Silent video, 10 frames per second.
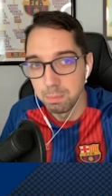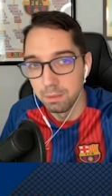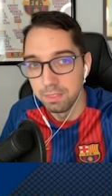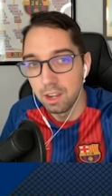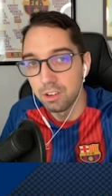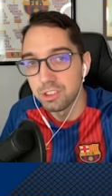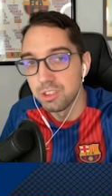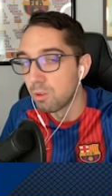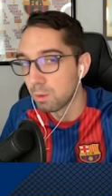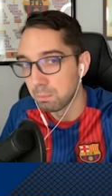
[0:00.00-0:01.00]
But there's
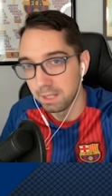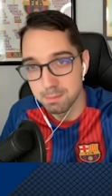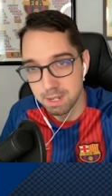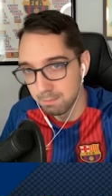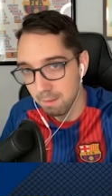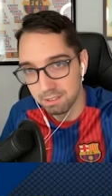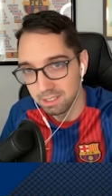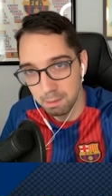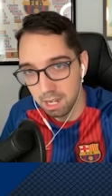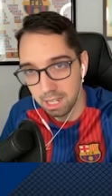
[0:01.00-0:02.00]
no replacement in
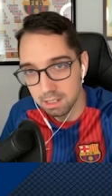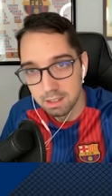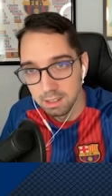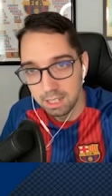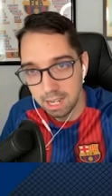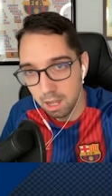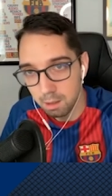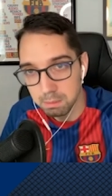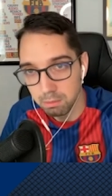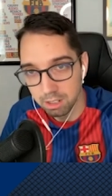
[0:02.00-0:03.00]
Memphis Depay
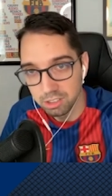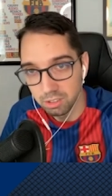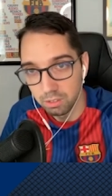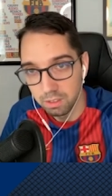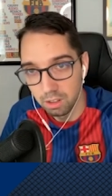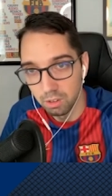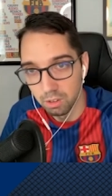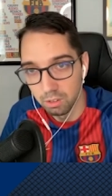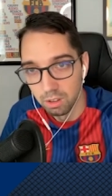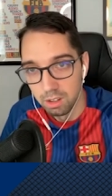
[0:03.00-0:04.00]
cannot be registered.
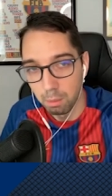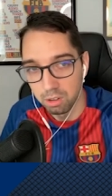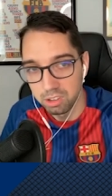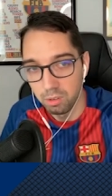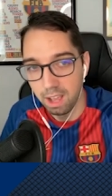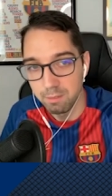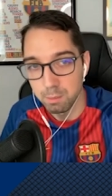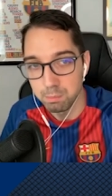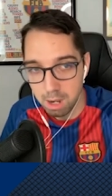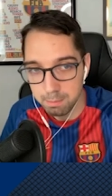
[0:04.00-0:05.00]
They're Barcelona have
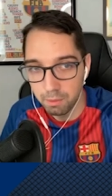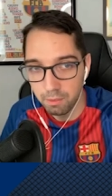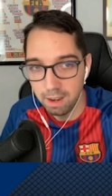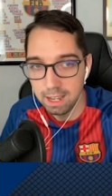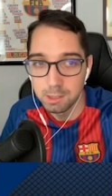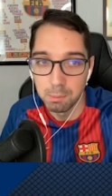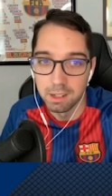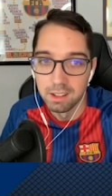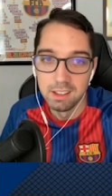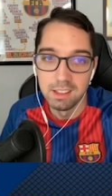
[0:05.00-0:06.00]
a problem on their hands,
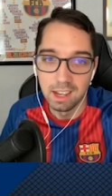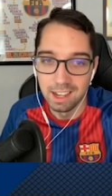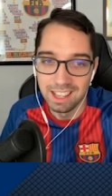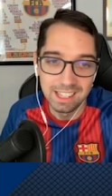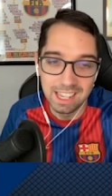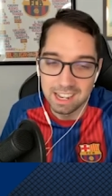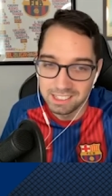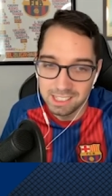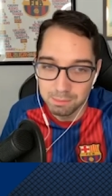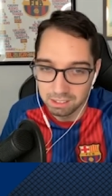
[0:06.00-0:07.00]
but uh, again,
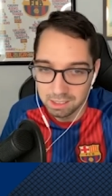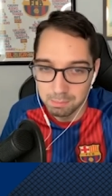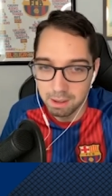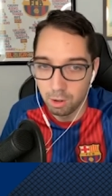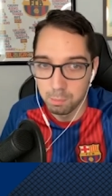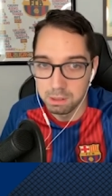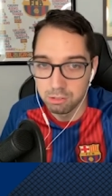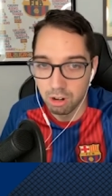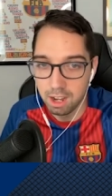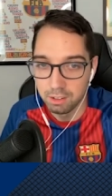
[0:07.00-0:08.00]
it seems like this might all be
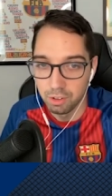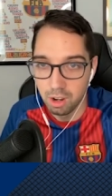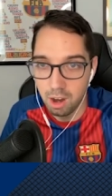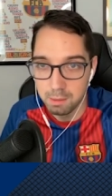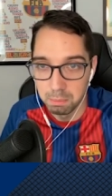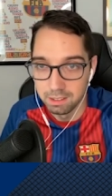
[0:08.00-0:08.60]
crying for naught.